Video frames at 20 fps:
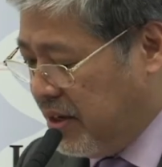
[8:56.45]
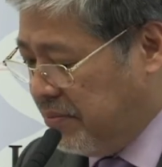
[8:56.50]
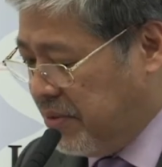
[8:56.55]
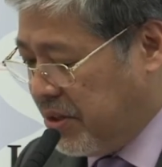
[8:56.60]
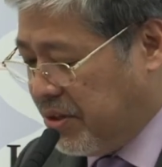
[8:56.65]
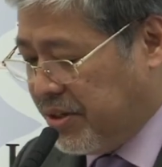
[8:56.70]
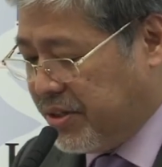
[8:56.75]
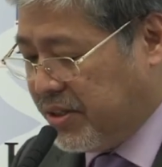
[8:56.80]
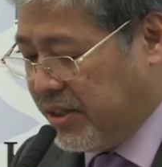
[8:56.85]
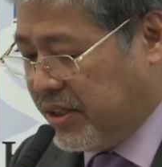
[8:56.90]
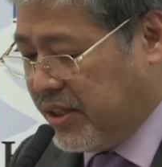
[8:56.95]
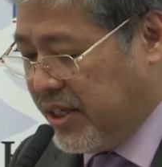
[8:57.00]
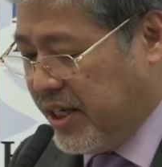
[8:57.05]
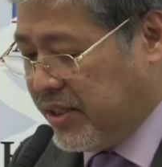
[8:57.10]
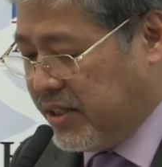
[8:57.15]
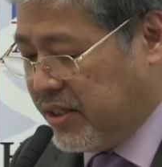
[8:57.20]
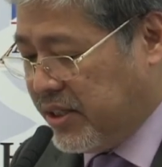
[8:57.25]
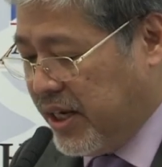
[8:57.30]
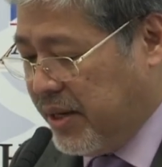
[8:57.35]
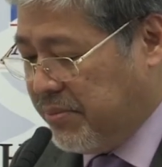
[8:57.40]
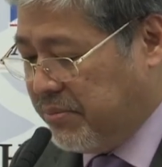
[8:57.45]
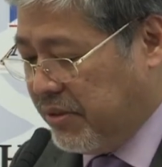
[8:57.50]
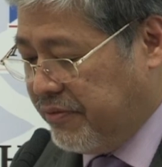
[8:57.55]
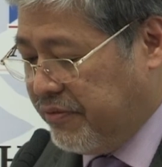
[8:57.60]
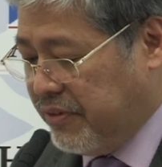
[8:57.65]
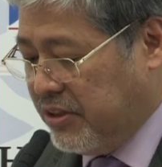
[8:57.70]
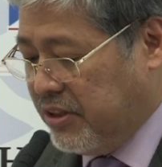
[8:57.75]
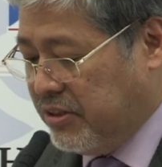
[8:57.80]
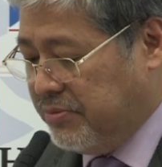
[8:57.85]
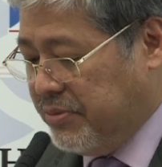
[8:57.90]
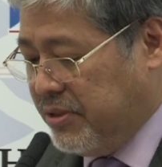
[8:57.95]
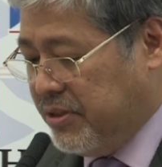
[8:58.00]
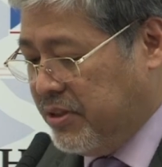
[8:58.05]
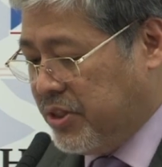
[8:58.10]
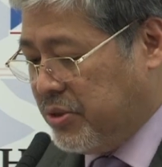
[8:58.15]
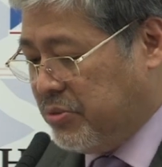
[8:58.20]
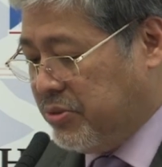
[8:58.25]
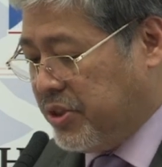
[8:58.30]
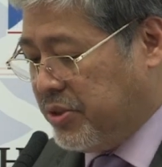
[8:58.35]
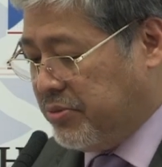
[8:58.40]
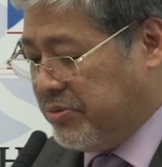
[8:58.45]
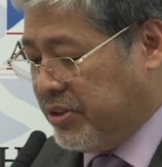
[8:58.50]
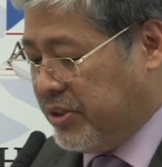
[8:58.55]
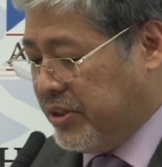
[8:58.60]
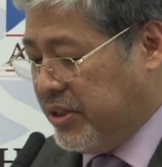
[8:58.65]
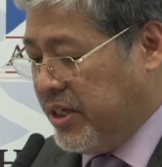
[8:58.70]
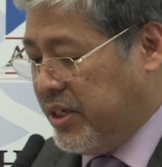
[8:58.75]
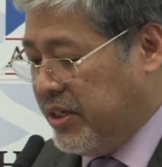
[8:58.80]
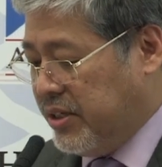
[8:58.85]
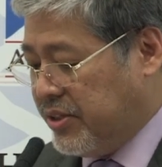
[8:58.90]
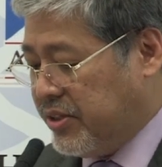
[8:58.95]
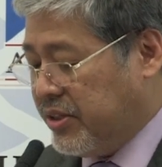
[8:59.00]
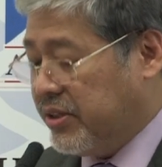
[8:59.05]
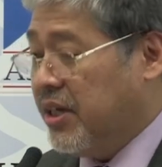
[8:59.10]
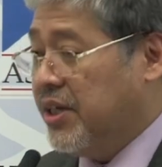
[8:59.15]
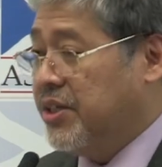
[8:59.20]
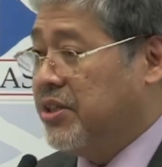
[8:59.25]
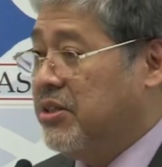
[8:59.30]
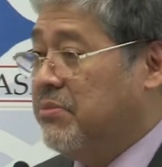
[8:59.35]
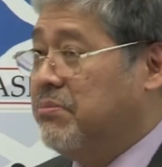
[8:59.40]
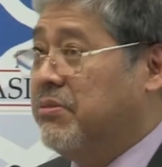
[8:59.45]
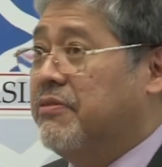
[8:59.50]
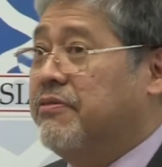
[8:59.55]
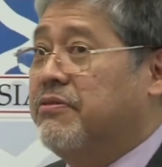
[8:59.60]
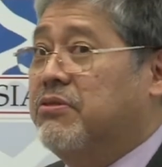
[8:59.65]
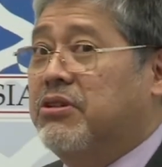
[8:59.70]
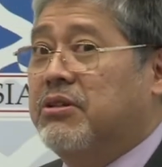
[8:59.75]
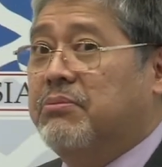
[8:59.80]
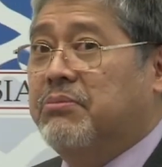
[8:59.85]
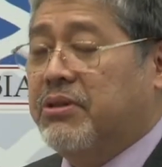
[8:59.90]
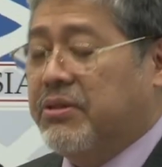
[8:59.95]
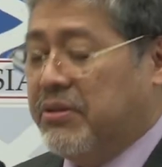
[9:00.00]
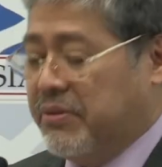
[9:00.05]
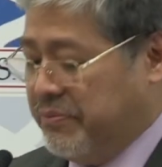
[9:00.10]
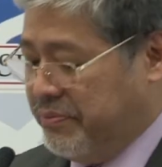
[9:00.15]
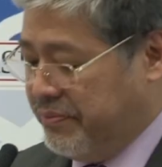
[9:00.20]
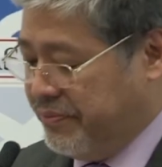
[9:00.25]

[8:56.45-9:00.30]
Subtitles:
because at that time, the Philippines was seen as an underperformer,